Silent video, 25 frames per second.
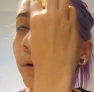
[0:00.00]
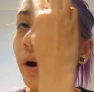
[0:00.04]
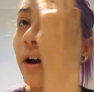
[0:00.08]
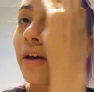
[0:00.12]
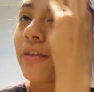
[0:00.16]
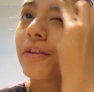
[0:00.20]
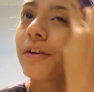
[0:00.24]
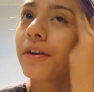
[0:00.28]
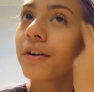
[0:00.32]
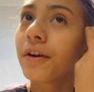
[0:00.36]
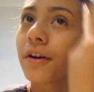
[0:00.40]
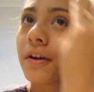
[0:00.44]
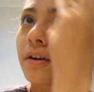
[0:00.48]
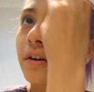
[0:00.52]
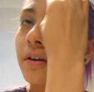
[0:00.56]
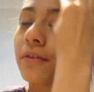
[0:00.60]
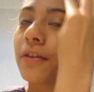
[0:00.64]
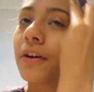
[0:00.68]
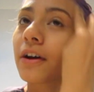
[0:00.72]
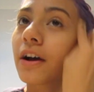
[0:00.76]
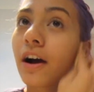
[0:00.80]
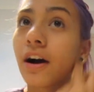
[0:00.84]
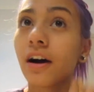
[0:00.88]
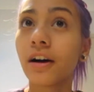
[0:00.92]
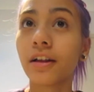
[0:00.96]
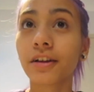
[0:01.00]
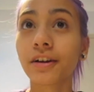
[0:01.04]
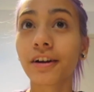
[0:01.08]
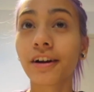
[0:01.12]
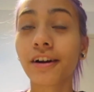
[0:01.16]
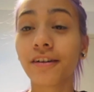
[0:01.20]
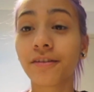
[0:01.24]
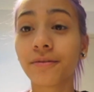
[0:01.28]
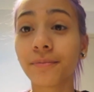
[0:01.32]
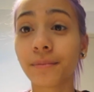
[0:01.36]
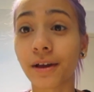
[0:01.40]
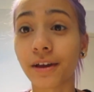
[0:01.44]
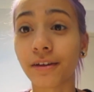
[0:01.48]
whether the color
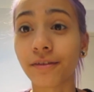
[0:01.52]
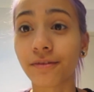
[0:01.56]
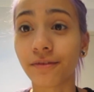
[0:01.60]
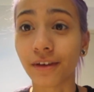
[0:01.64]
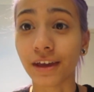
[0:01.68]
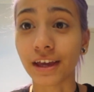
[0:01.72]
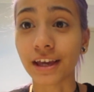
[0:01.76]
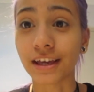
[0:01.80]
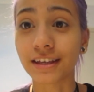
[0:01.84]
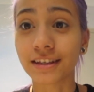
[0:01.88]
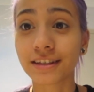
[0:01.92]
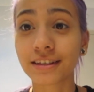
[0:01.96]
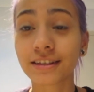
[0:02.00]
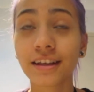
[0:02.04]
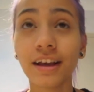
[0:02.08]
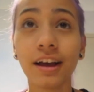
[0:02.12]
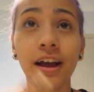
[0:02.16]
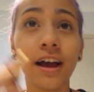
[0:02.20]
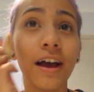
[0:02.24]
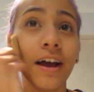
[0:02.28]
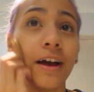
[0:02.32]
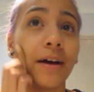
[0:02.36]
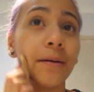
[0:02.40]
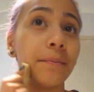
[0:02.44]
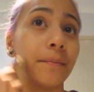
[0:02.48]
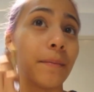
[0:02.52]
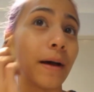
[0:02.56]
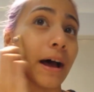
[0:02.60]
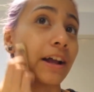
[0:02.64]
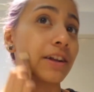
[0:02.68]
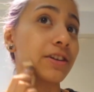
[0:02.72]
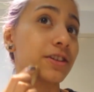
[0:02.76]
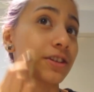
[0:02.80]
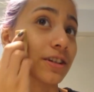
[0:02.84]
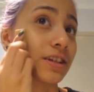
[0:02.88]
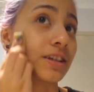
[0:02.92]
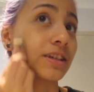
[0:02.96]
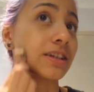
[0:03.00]
of my face
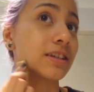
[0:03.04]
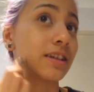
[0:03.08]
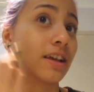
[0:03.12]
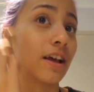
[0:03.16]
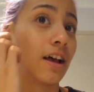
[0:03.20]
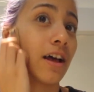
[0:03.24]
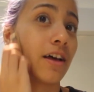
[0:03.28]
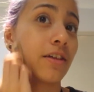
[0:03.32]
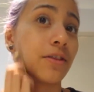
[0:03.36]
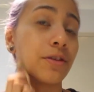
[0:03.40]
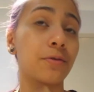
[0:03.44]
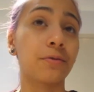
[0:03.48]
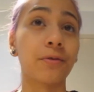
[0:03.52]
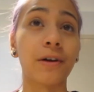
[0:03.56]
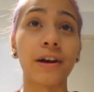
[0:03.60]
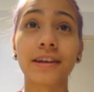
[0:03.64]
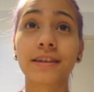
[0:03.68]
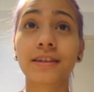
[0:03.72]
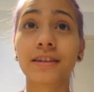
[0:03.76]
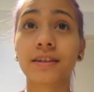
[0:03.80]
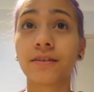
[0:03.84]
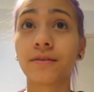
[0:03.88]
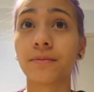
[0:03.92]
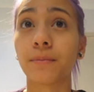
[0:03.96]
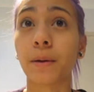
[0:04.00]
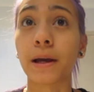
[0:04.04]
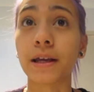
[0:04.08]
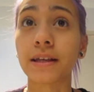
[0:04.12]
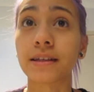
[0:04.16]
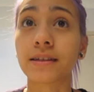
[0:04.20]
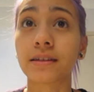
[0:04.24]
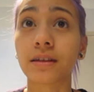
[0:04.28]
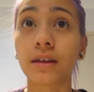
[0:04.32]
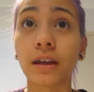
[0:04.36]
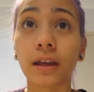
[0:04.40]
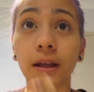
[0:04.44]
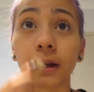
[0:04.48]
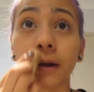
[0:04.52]
matches the rest of my
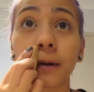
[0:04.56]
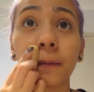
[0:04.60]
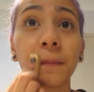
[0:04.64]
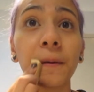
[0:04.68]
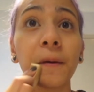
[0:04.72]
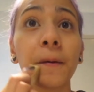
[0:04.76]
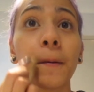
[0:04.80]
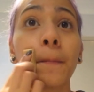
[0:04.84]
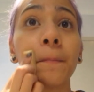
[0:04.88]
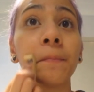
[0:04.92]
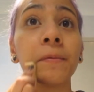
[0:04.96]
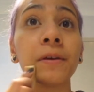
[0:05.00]
skin.